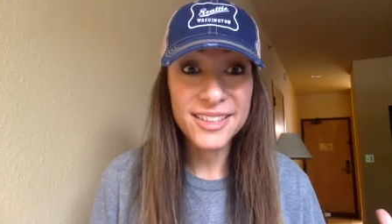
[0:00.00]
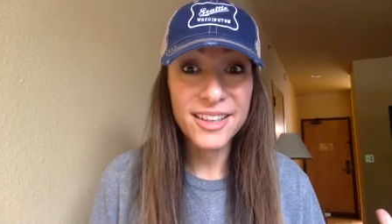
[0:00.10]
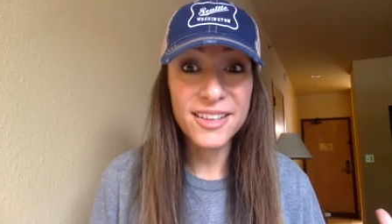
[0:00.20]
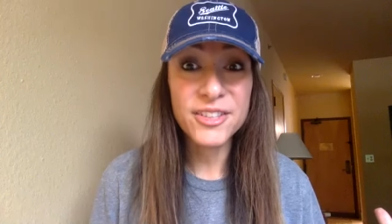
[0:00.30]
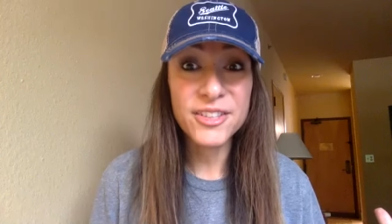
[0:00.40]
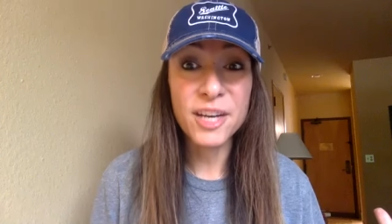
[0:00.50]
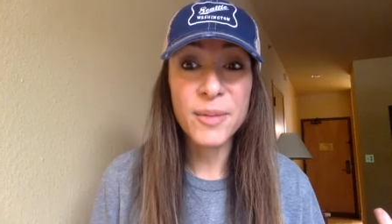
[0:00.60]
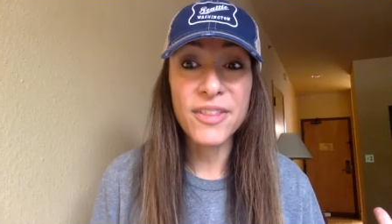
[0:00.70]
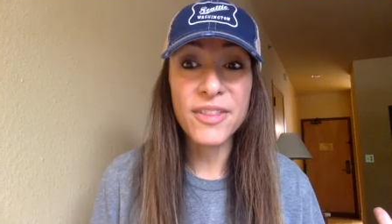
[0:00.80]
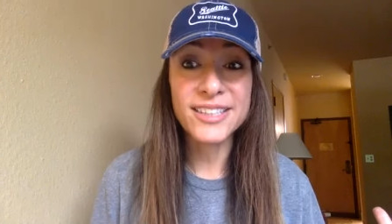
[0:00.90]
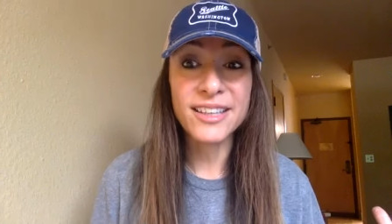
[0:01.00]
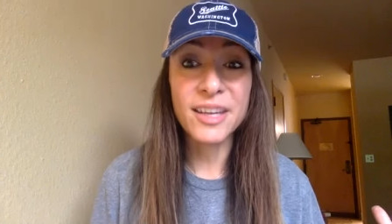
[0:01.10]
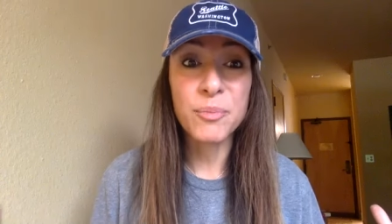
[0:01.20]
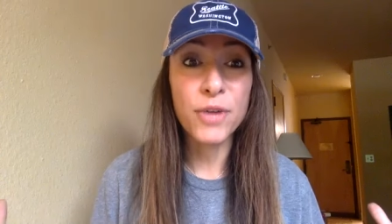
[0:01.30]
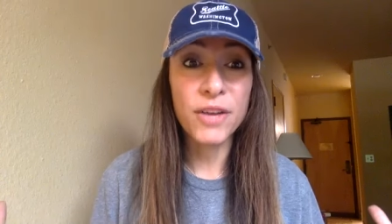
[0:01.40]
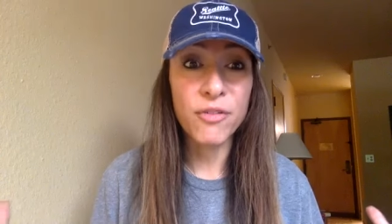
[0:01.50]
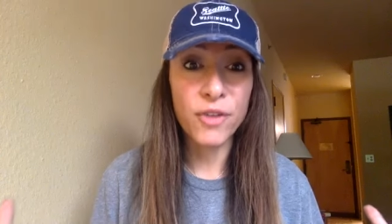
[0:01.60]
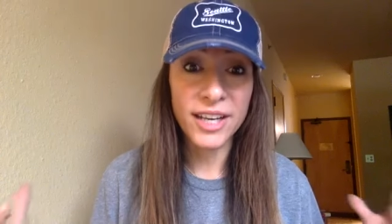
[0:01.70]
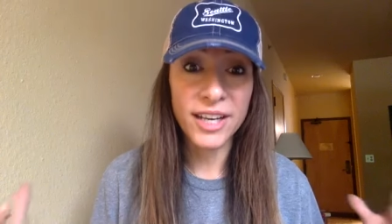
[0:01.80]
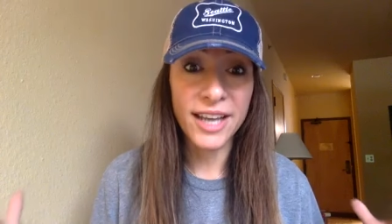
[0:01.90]
you're talking about things that they pray
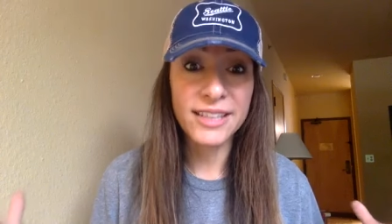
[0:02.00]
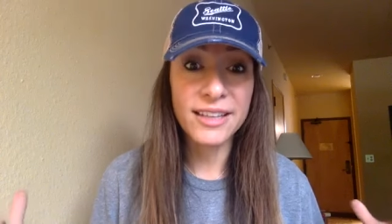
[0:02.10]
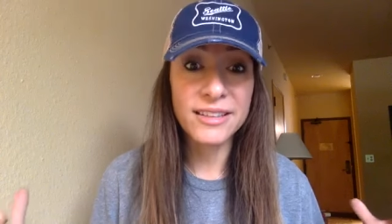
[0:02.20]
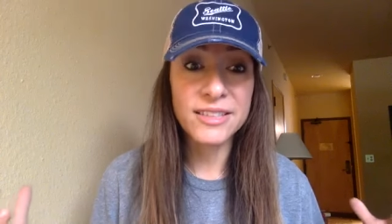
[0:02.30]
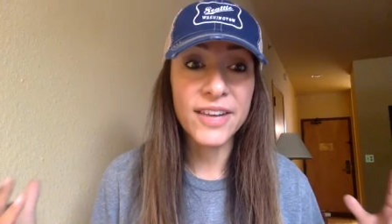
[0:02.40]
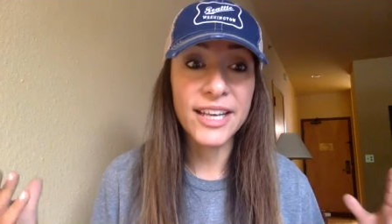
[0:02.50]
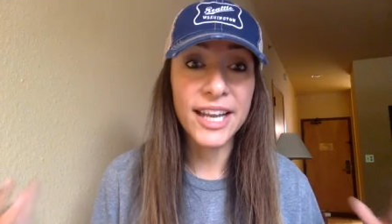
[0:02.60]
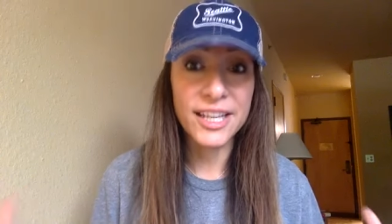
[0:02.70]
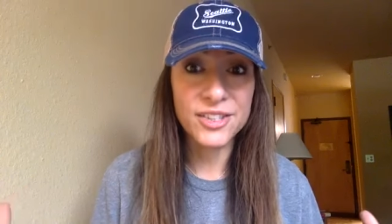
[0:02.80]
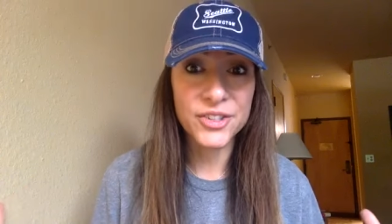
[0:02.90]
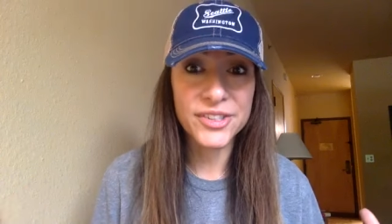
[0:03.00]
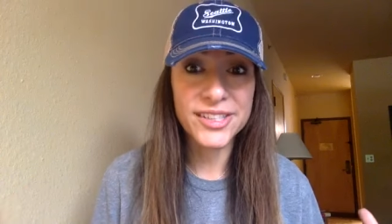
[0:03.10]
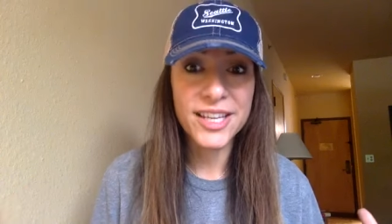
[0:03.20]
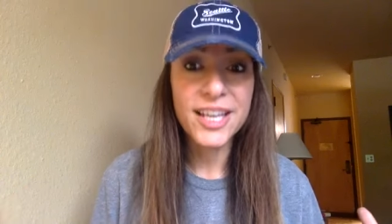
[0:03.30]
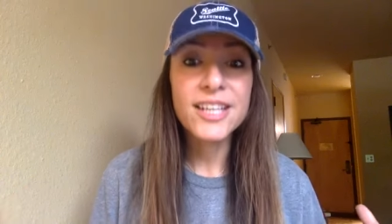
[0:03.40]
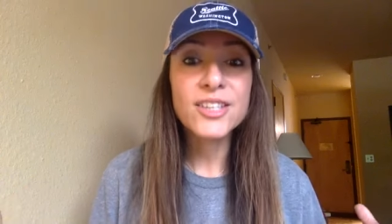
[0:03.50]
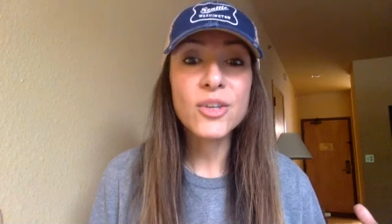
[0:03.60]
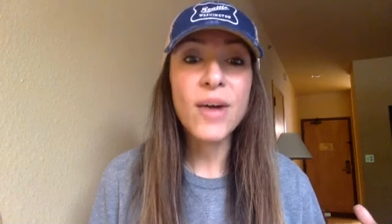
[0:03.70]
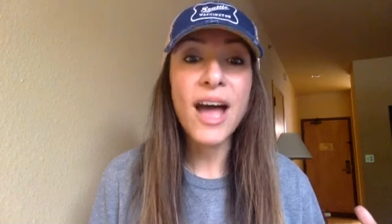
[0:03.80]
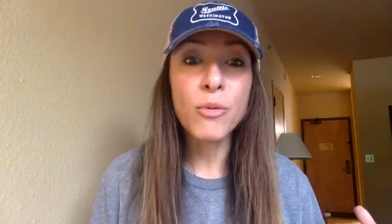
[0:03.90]
for at night that to find answers.
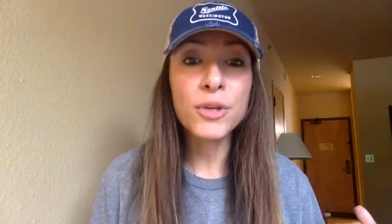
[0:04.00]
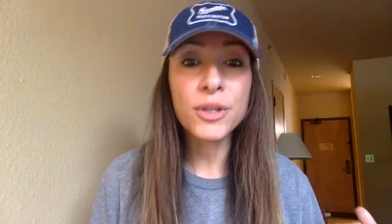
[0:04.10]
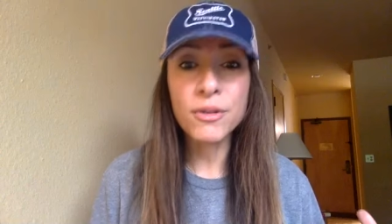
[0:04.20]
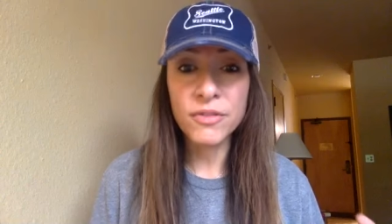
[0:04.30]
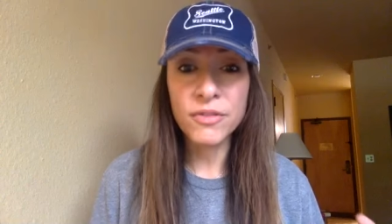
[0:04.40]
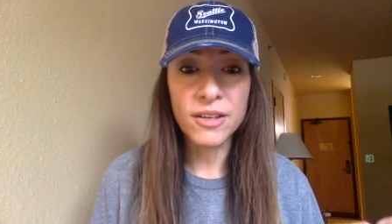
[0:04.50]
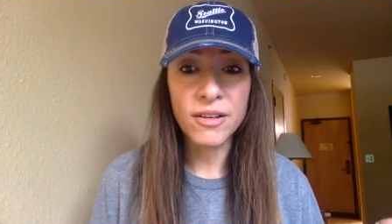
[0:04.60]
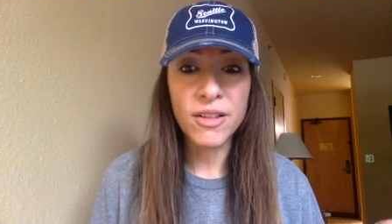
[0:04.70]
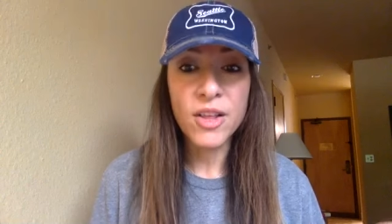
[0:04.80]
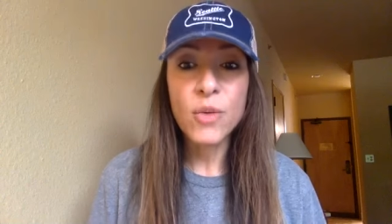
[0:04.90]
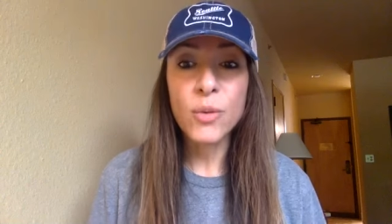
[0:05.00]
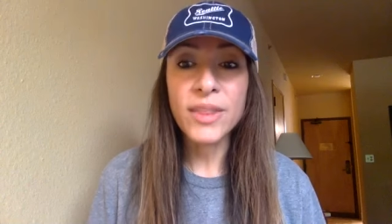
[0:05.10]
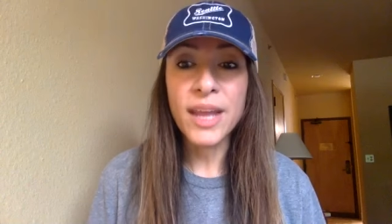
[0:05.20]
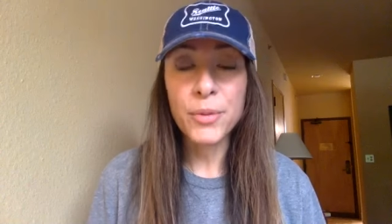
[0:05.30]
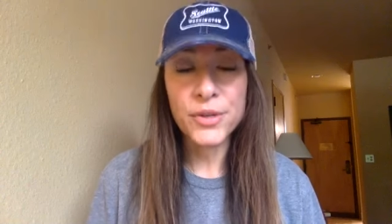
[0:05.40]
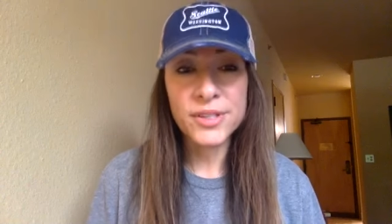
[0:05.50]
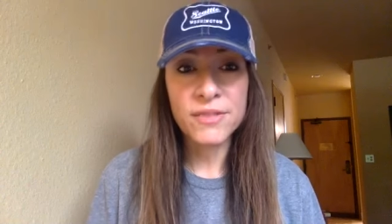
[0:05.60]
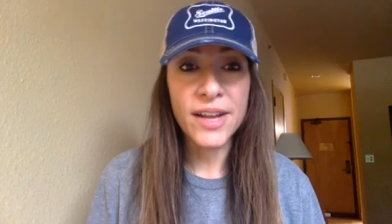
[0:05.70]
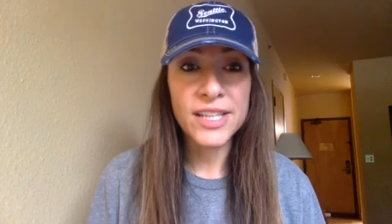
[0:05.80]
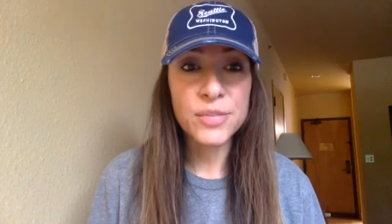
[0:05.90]
So how will you feel when that
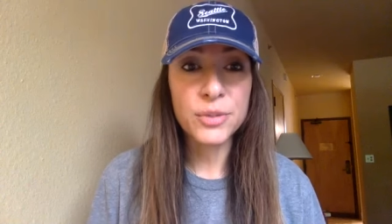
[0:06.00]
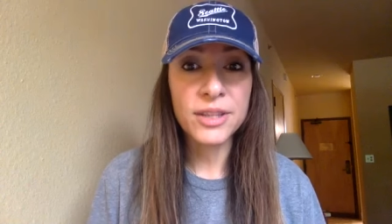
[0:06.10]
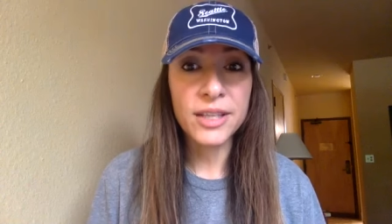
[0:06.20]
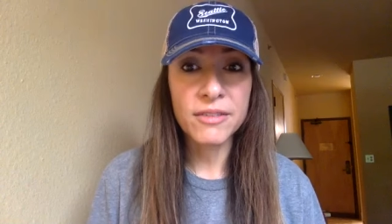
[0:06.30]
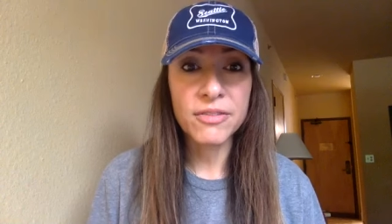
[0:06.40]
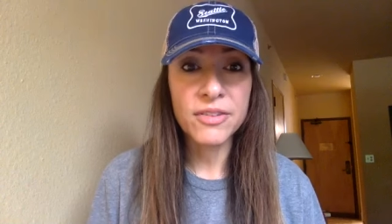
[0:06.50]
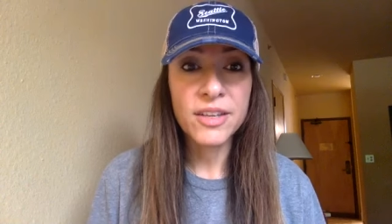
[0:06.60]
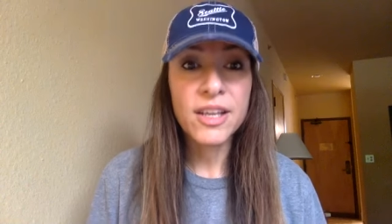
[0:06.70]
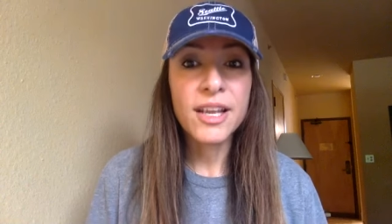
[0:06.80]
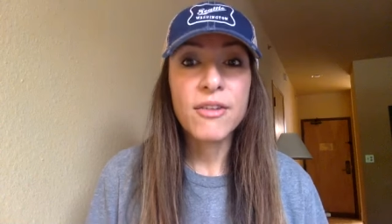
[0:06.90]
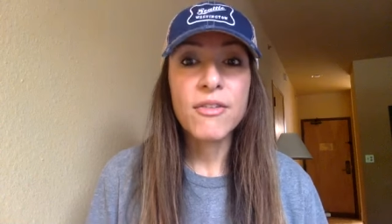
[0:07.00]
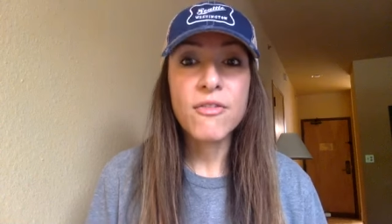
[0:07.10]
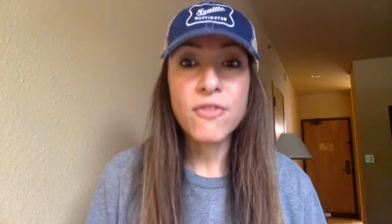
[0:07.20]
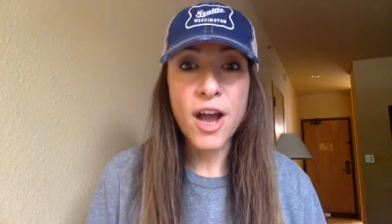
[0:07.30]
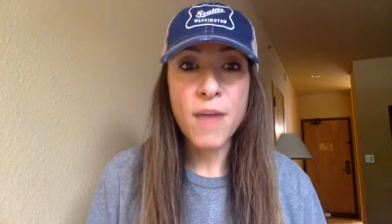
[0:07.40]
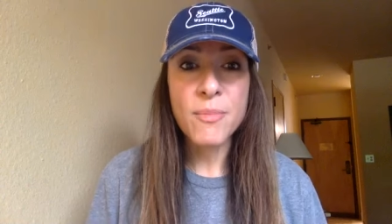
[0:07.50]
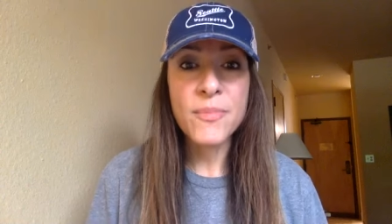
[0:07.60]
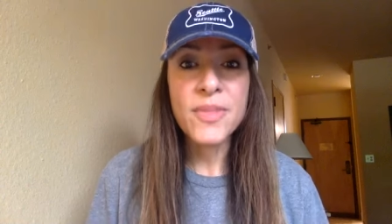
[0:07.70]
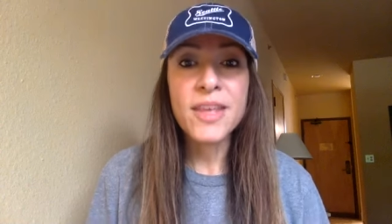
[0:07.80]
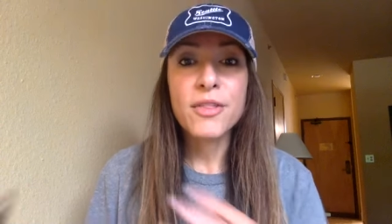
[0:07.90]
person finds relief from
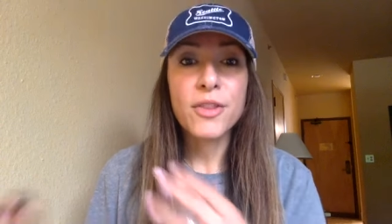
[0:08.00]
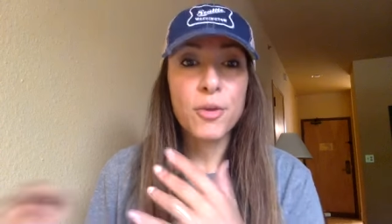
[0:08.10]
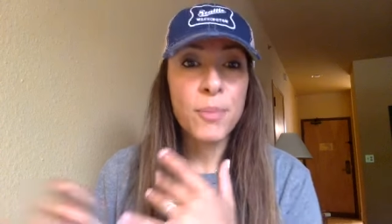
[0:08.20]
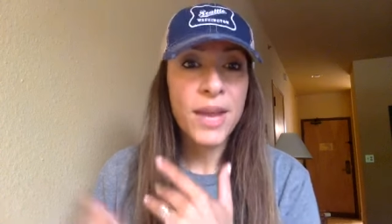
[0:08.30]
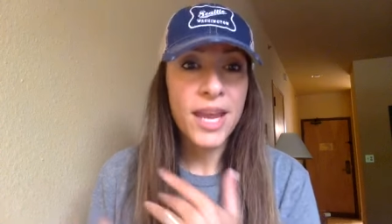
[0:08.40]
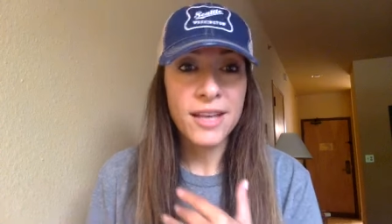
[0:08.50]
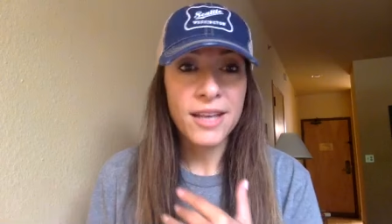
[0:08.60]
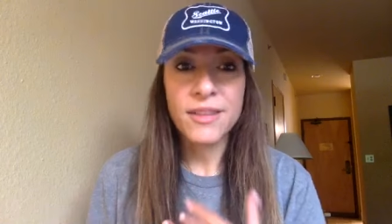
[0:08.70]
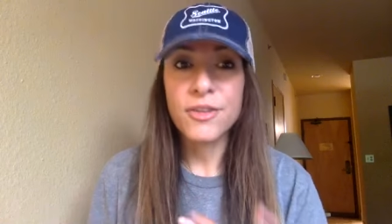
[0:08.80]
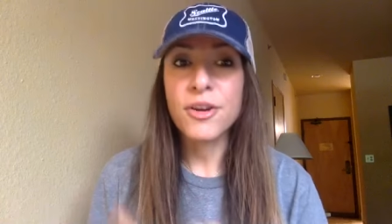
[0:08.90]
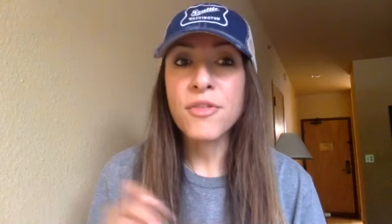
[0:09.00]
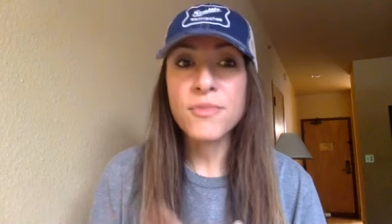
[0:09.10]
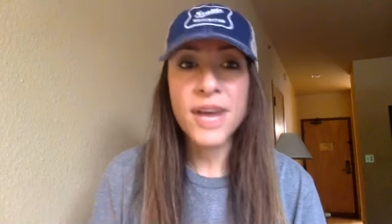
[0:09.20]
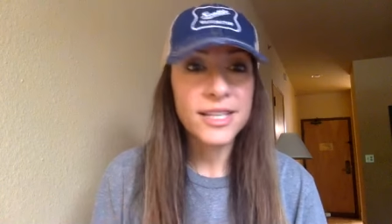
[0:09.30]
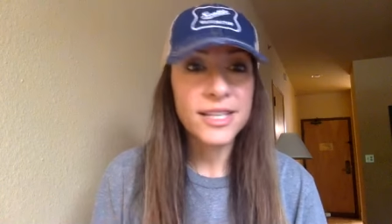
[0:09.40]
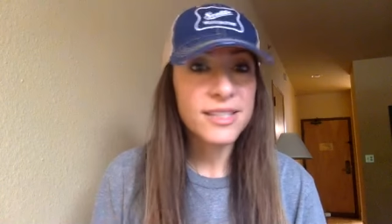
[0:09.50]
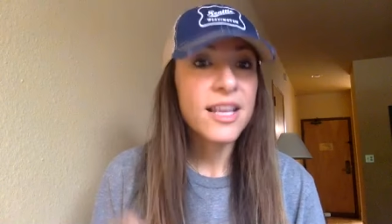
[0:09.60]
their pain, their arthritis,